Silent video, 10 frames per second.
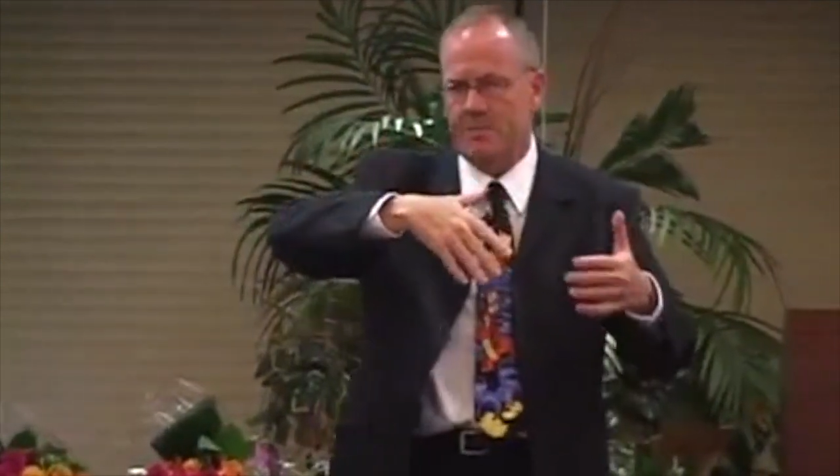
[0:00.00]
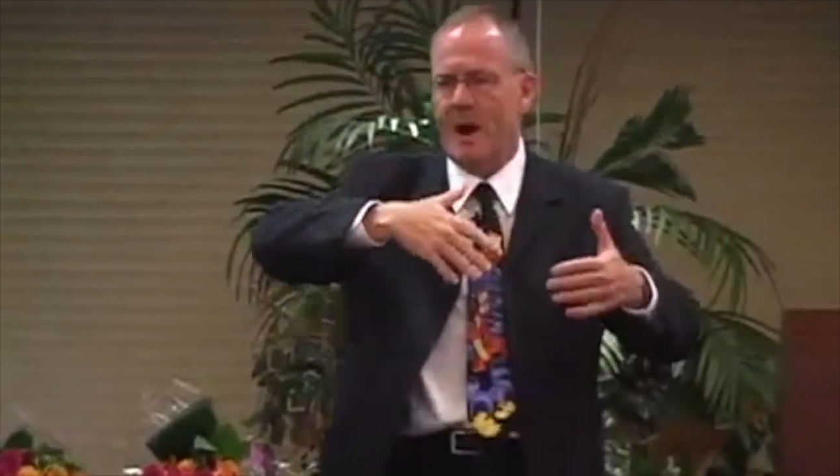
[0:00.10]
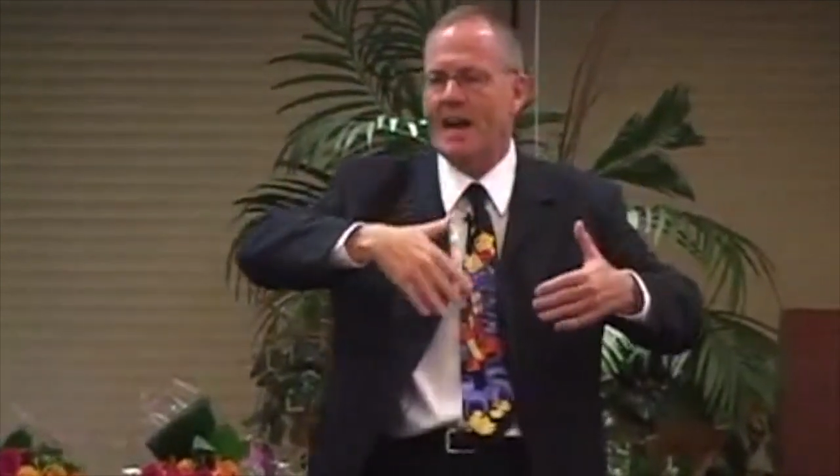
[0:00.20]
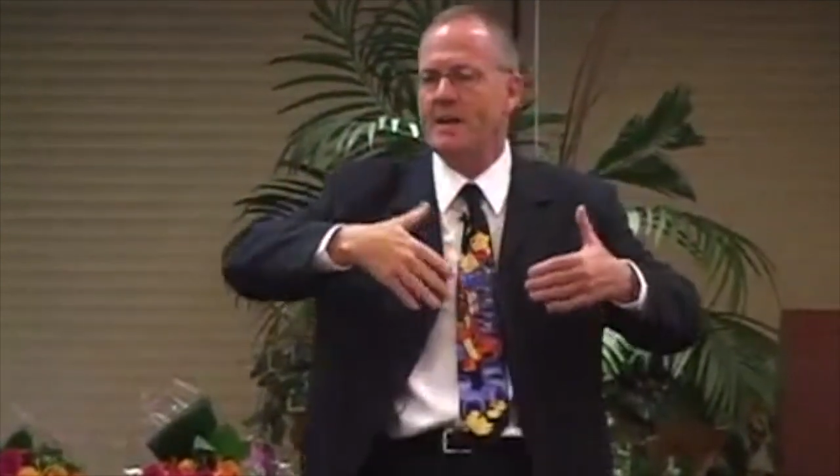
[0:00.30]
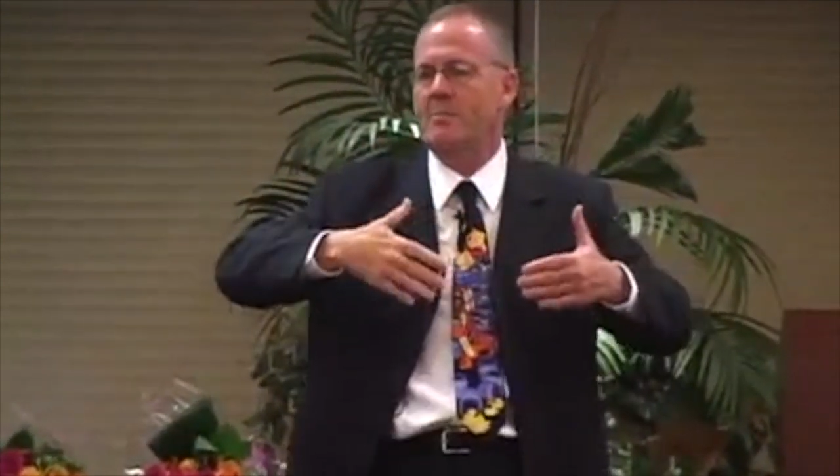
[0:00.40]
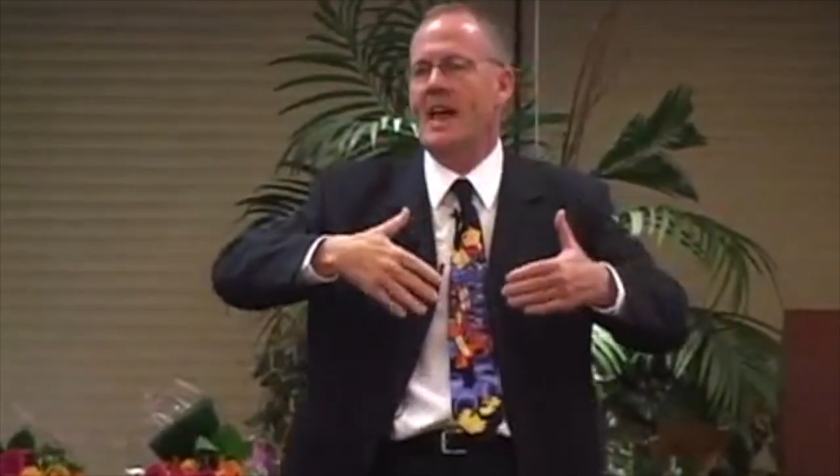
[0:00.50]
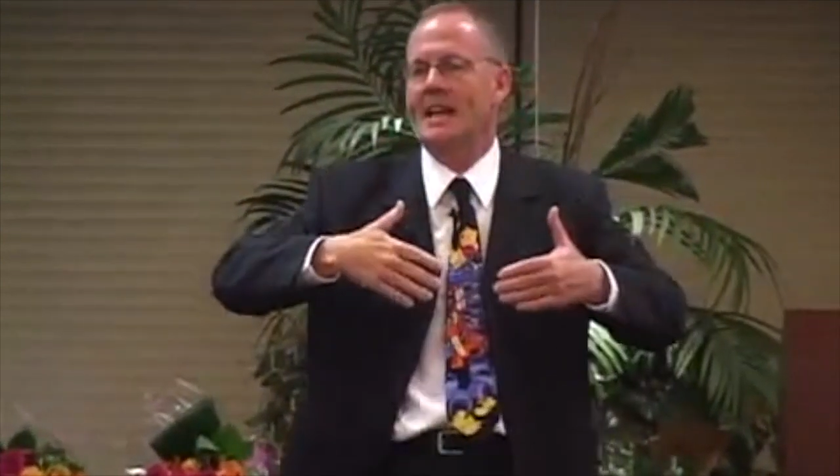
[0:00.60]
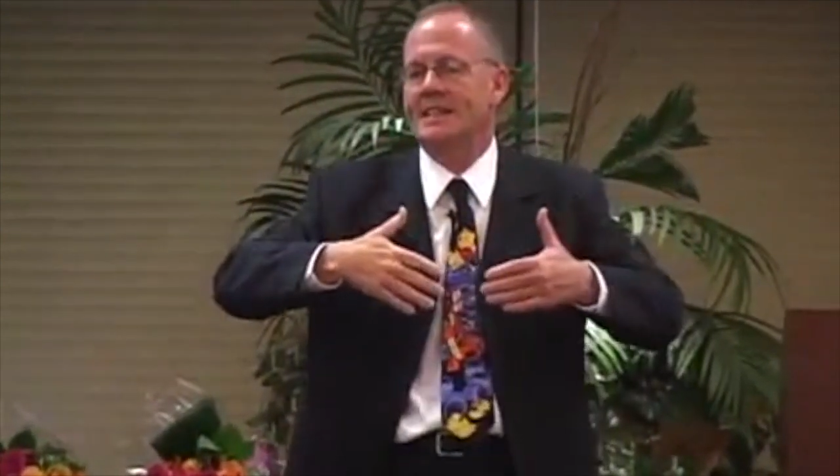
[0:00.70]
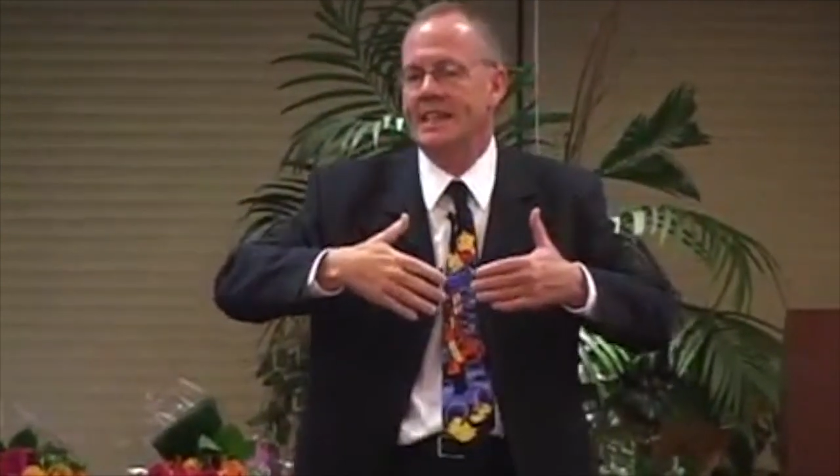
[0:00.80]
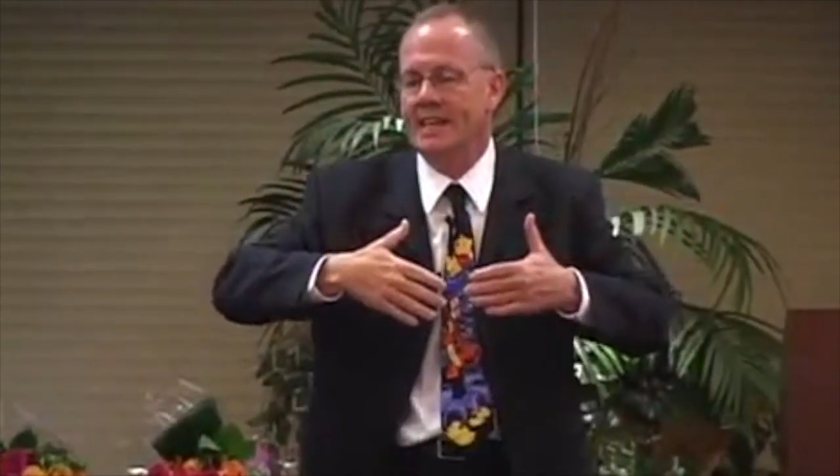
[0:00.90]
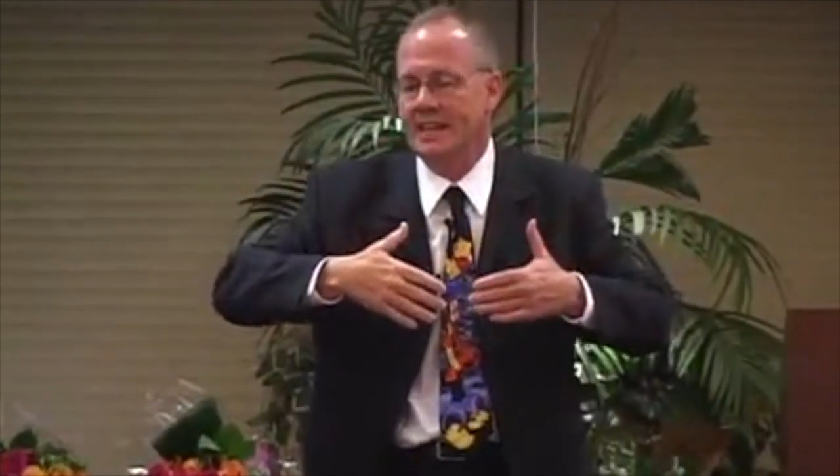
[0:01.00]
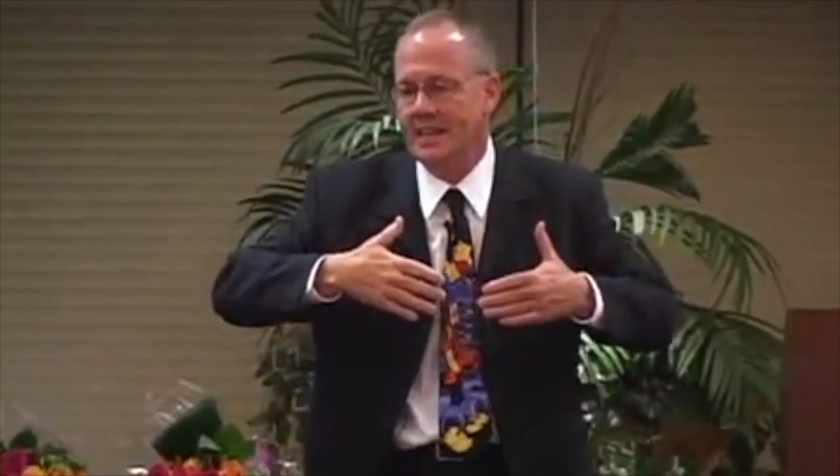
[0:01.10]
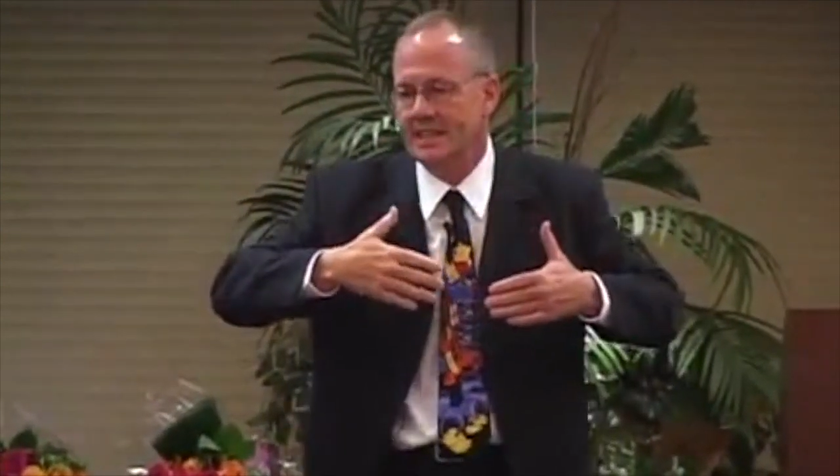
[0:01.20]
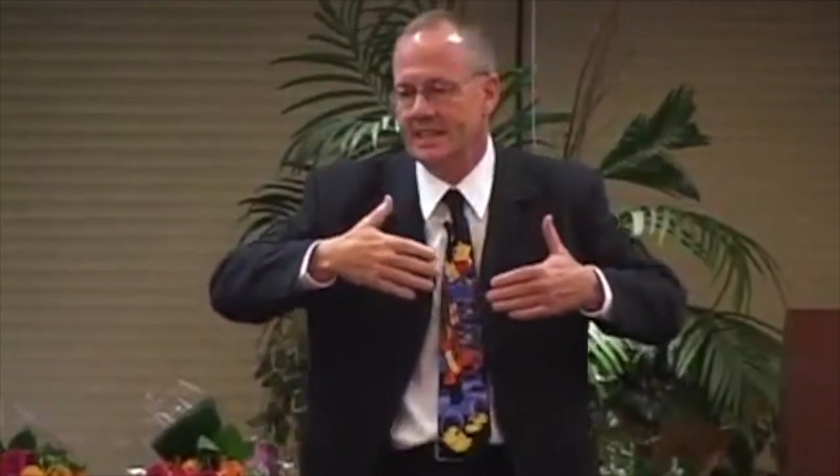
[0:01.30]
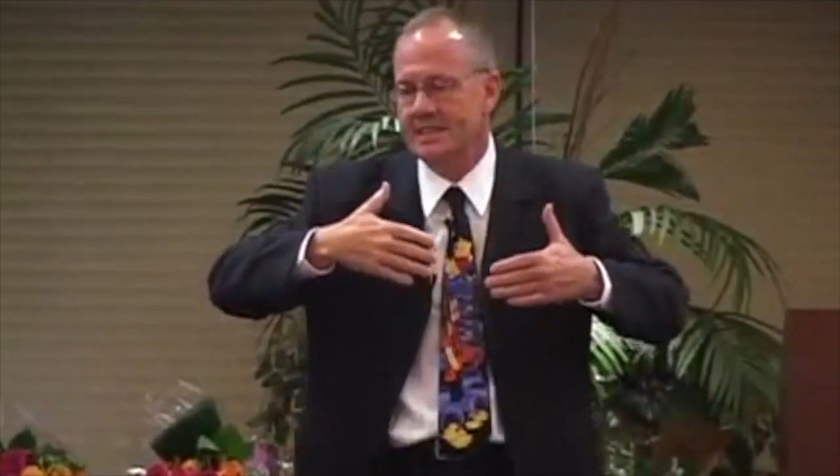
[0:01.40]
potted plant
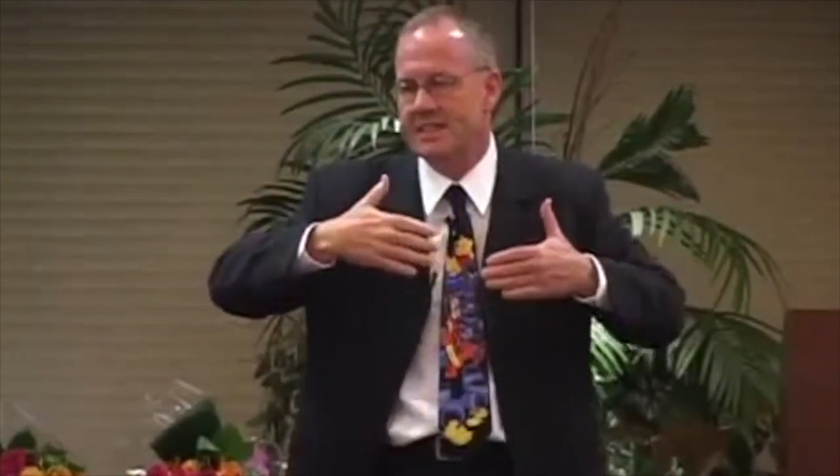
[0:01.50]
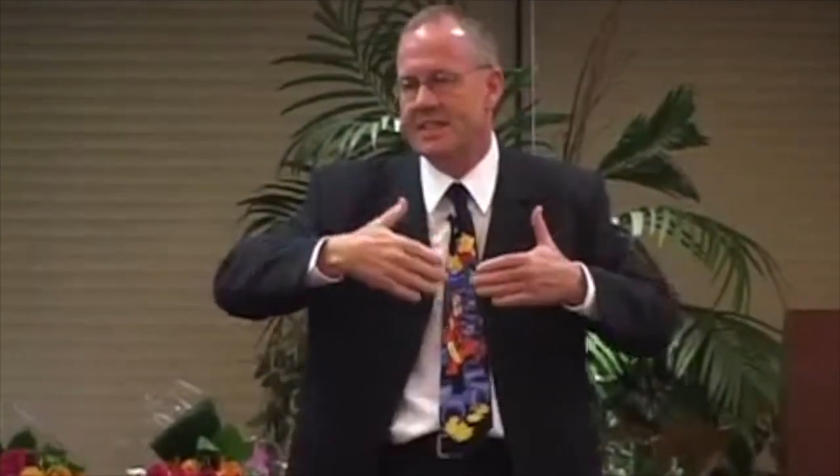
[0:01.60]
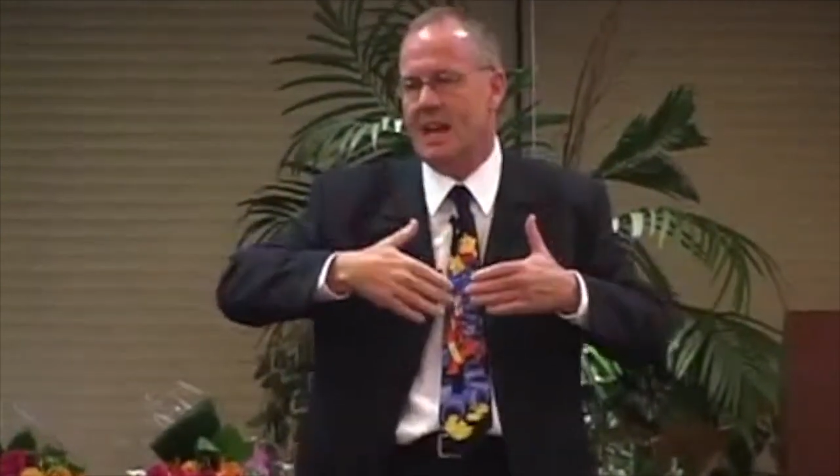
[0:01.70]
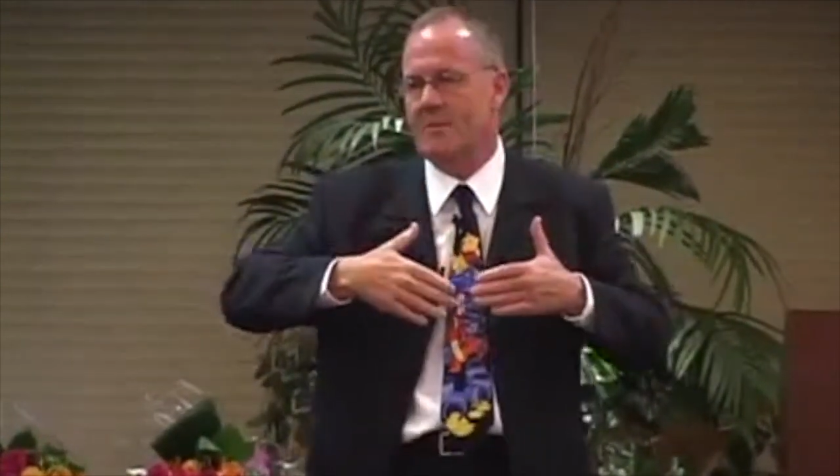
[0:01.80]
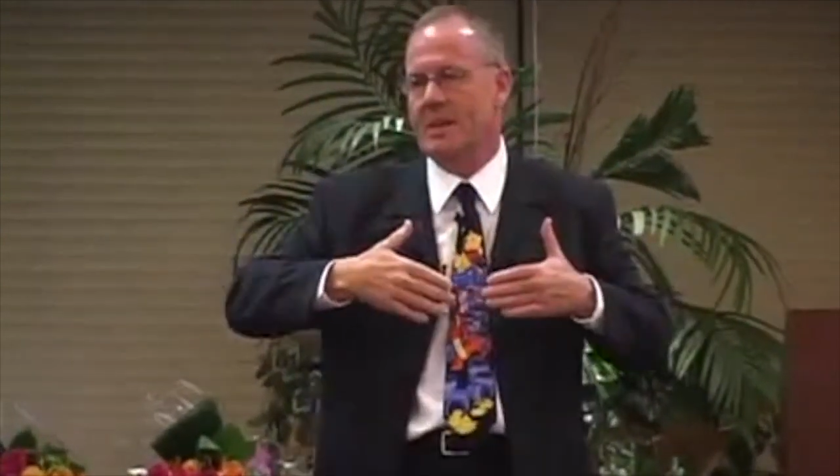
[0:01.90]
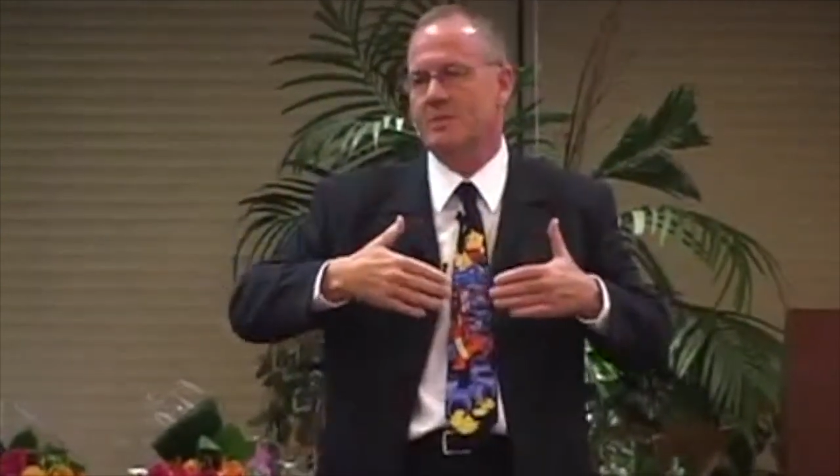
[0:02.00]
example